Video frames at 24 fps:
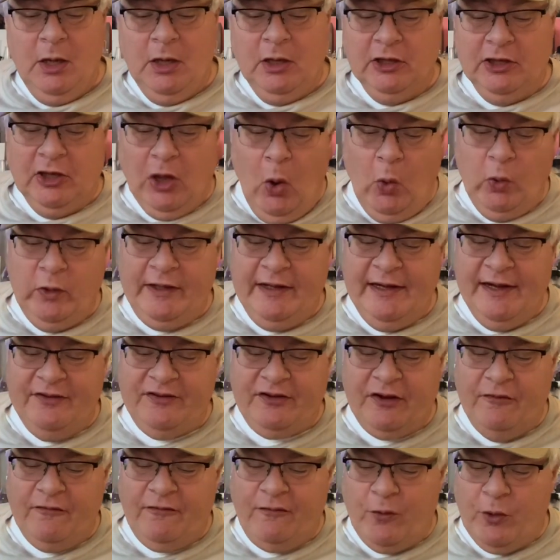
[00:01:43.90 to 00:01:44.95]
Loneliness,
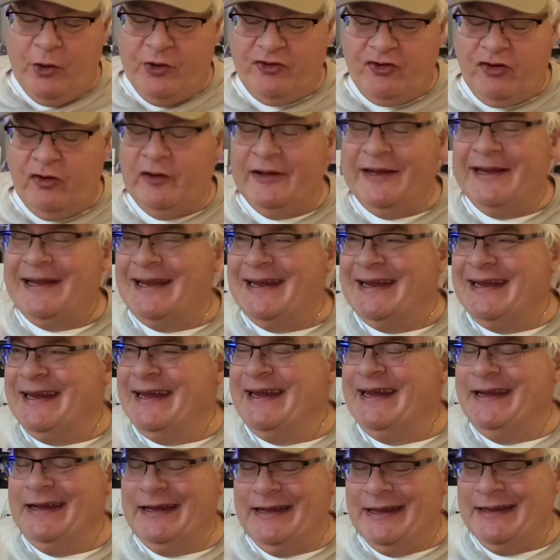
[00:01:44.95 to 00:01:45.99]
unfortunately, can
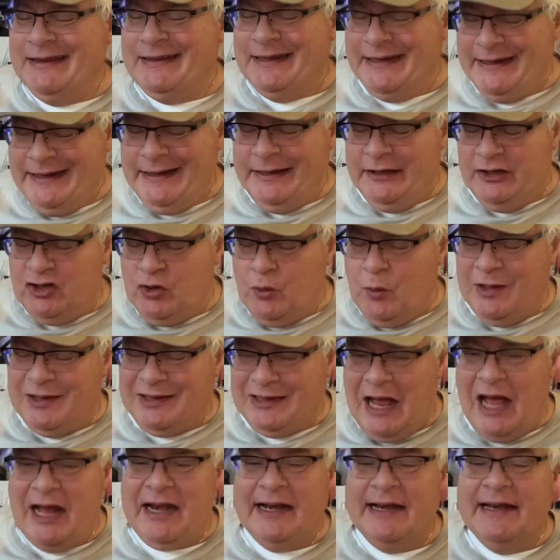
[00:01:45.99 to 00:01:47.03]
eat, lead to a
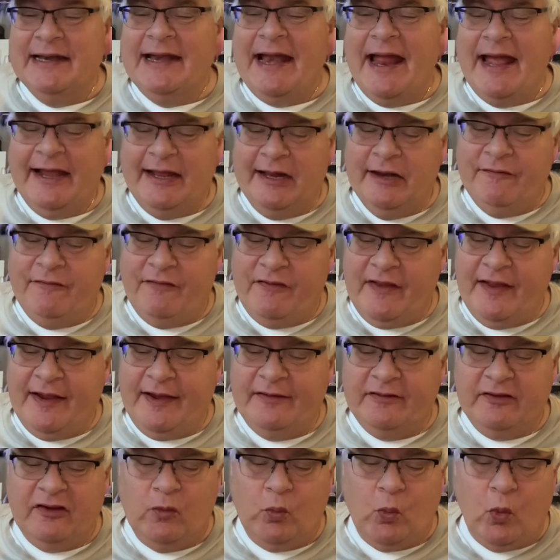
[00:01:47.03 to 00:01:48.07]
lot of negative
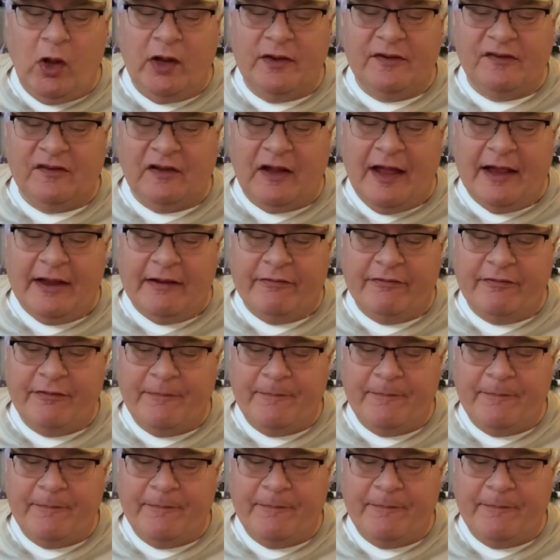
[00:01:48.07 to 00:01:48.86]
things in one's life.